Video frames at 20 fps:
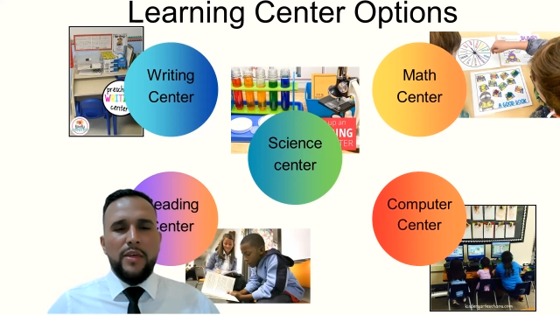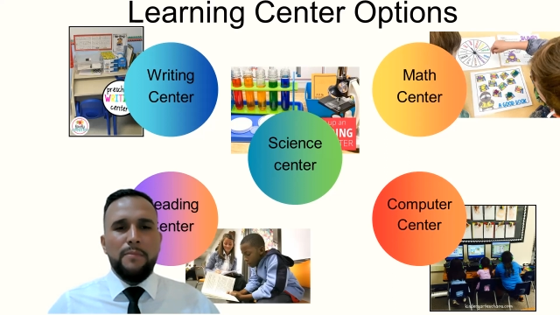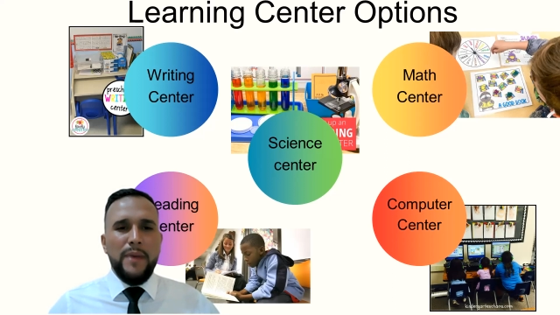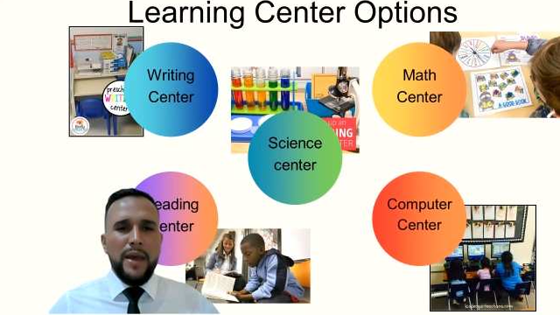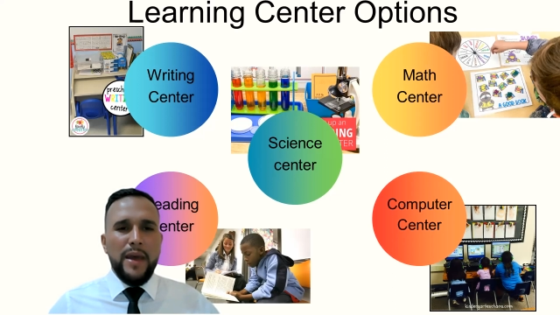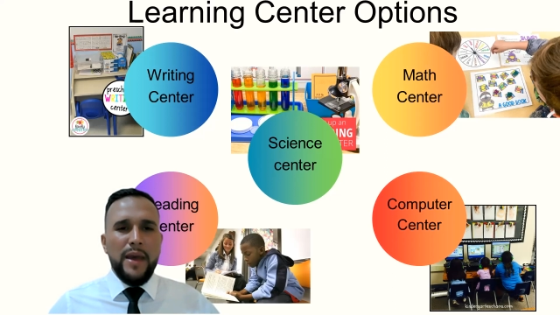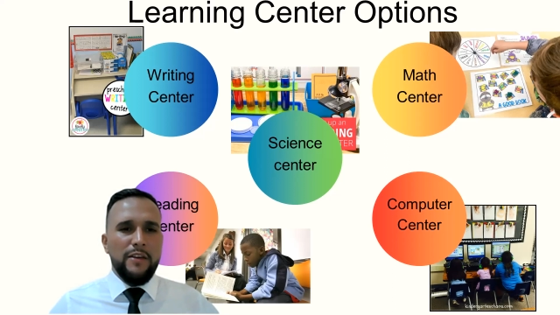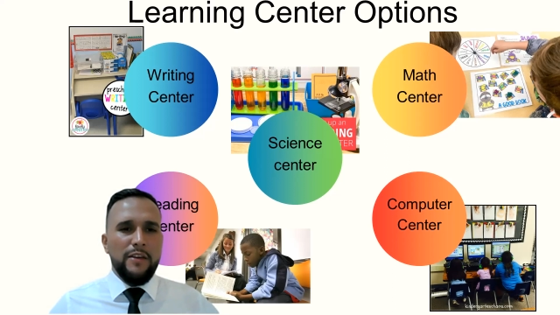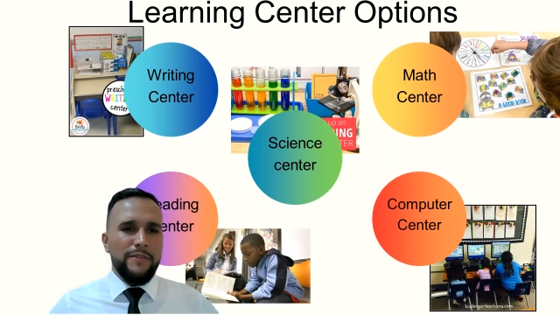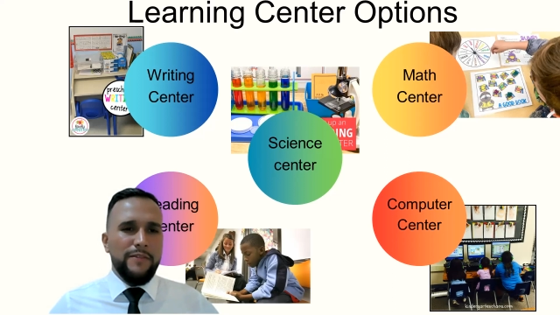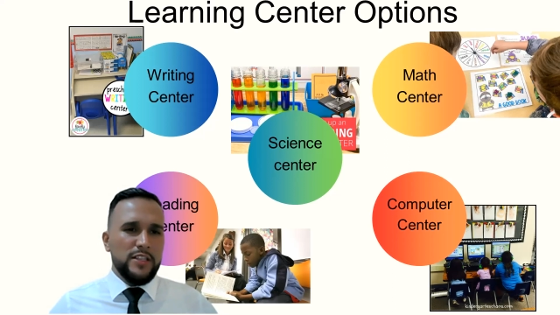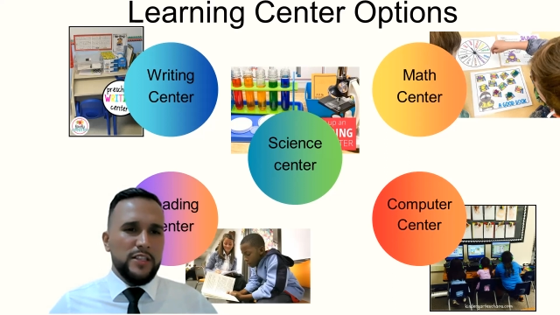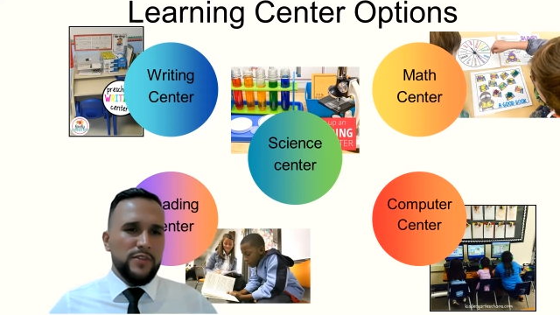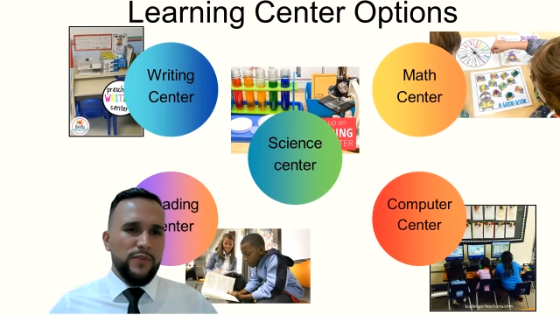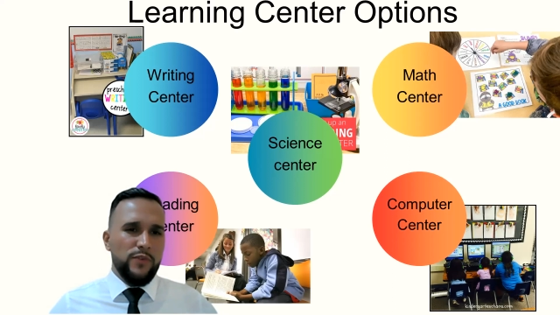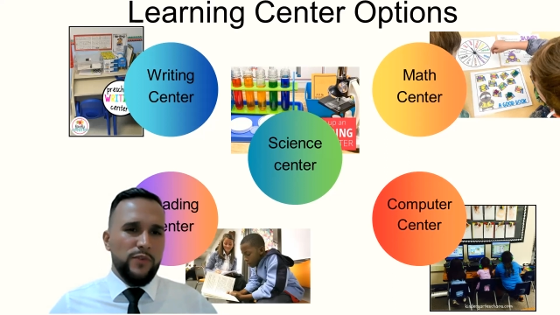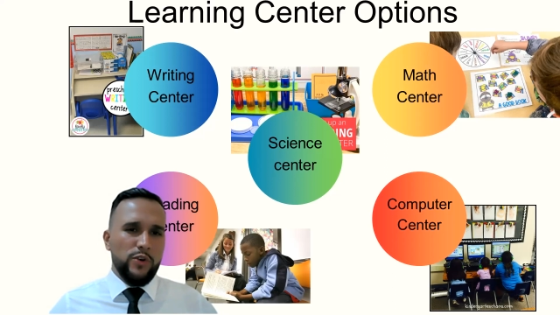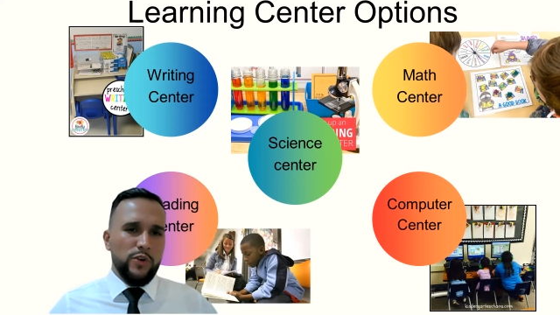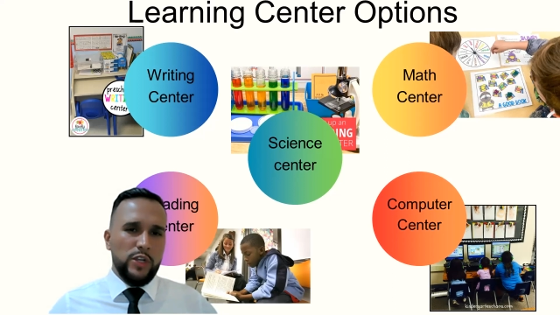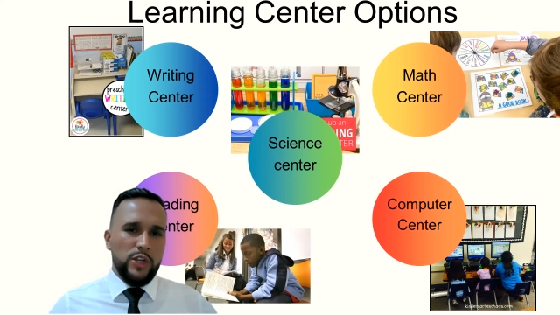benefits
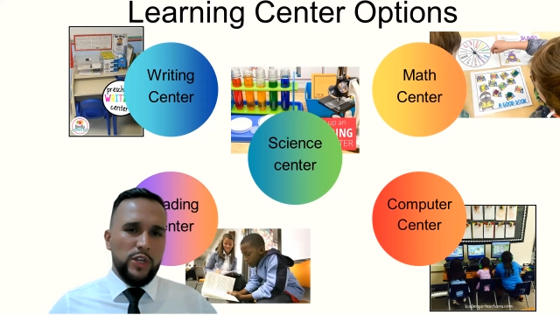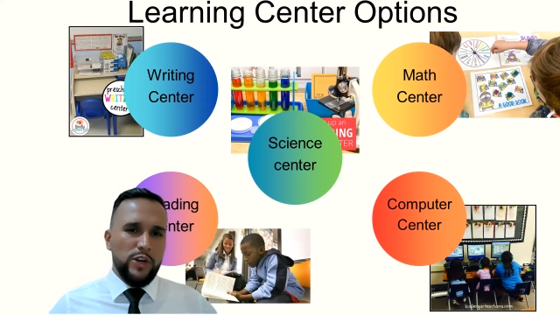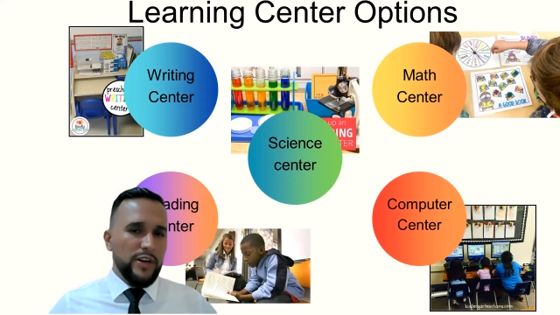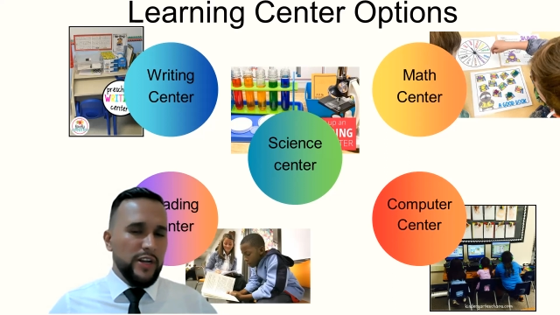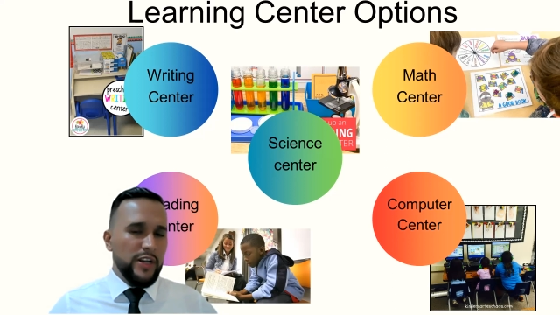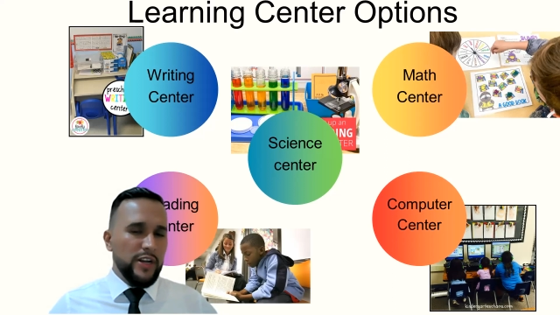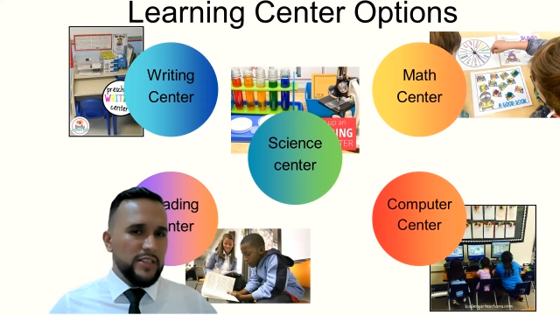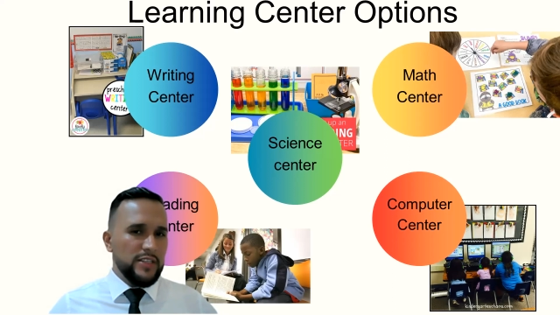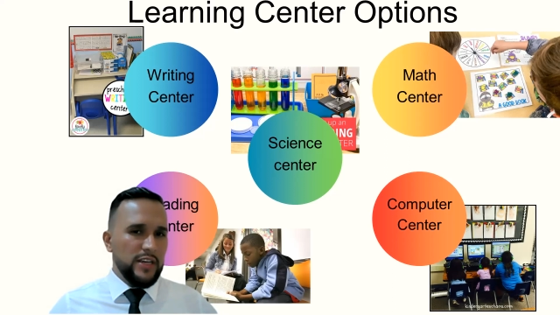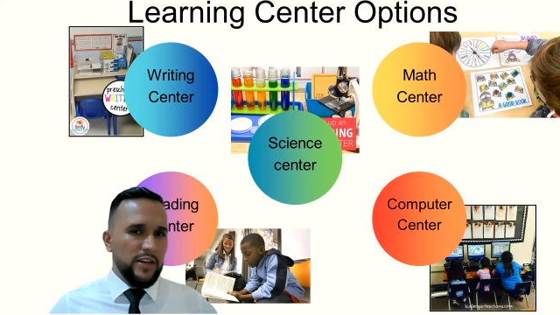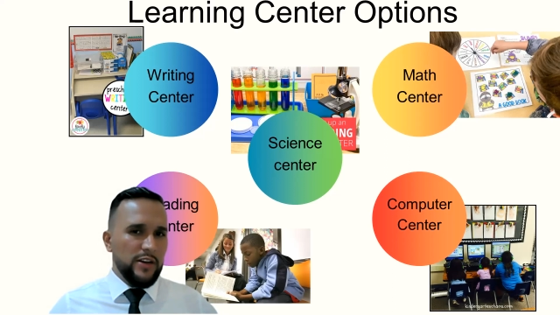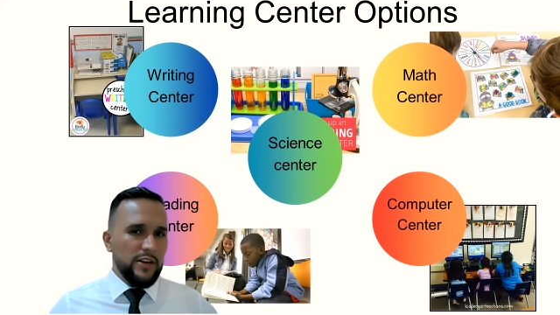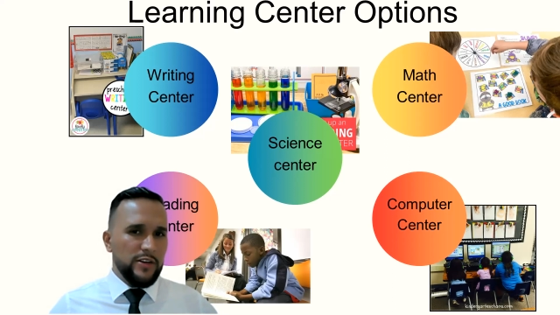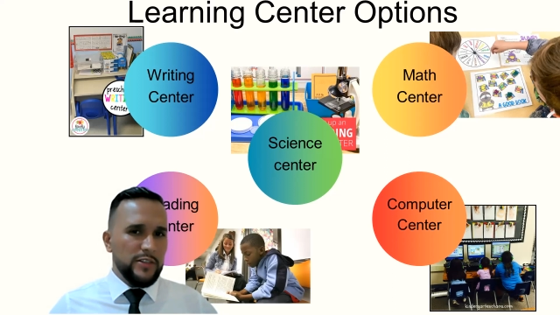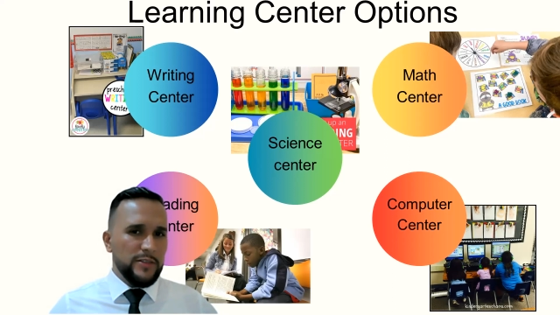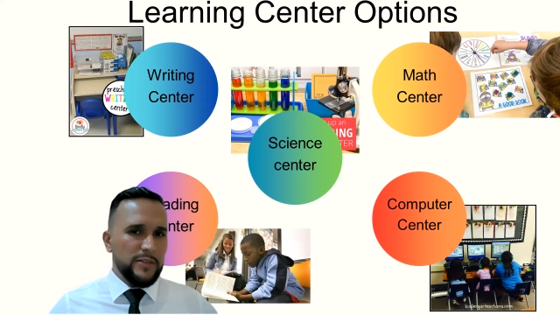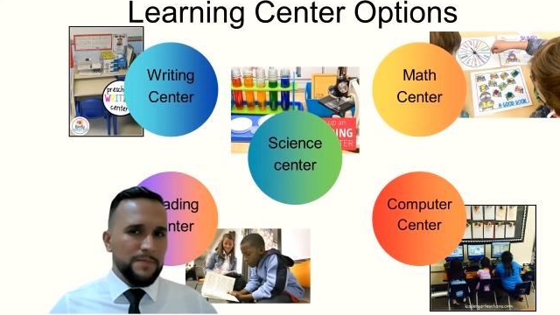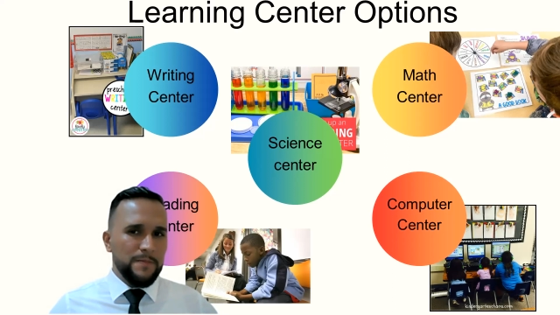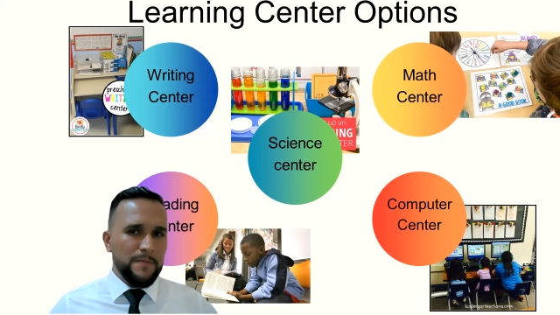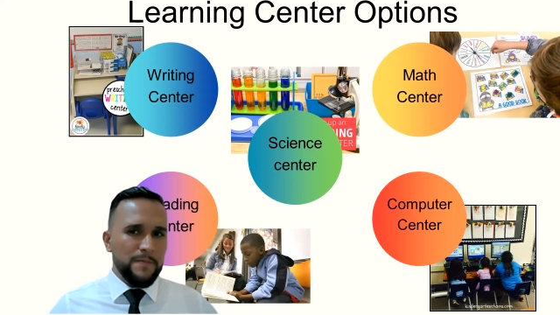for learning
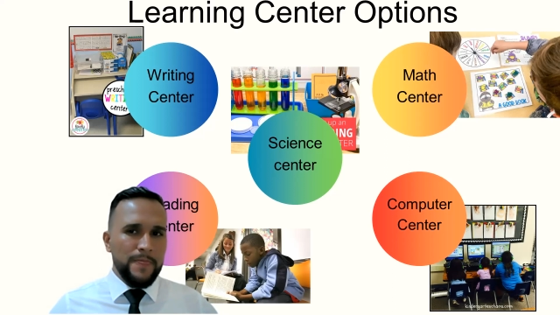centers?